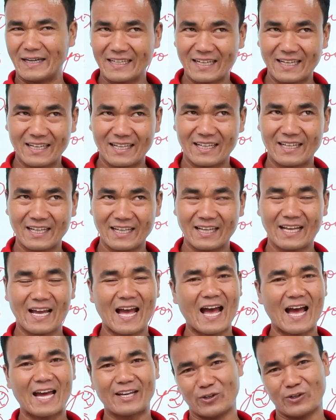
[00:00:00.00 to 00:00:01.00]
learning
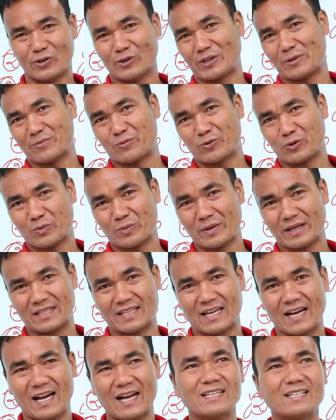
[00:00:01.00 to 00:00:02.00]
and your improvement,
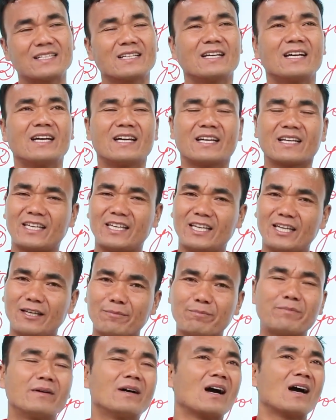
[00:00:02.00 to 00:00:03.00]
that
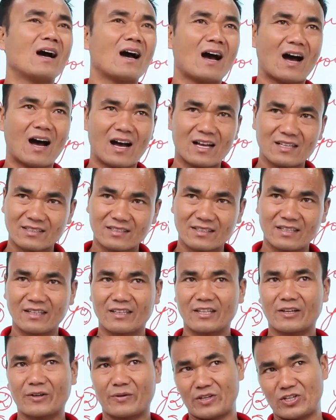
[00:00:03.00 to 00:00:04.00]
keep asking
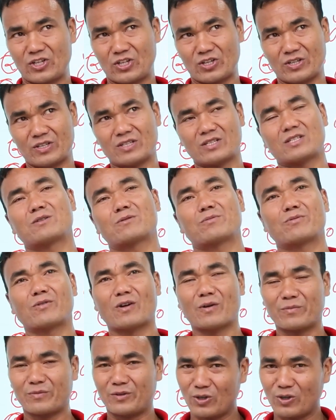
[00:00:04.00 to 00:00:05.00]
the questions
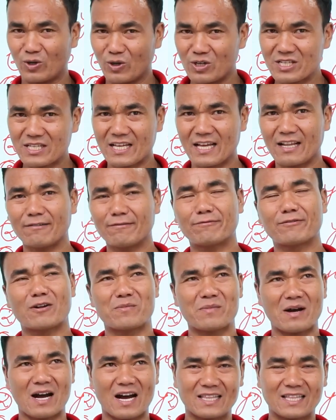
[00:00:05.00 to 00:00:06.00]
from yourself, from
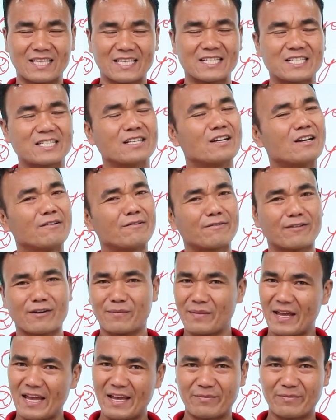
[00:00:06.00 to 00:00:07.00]
others,
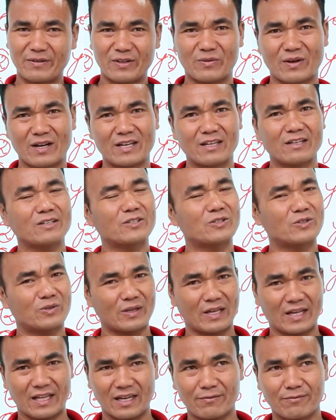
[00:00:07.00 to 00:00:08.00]
from everyone
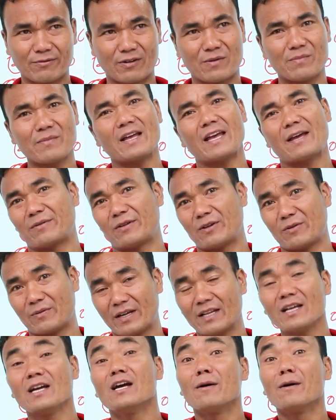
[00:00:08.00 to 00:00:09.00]
and from
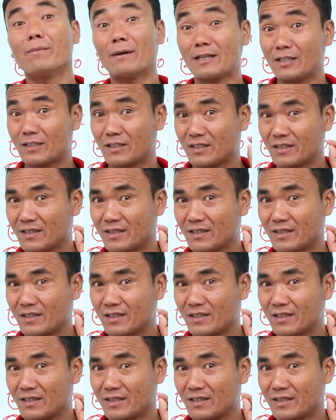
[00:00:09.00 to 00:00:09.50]
everywhere, but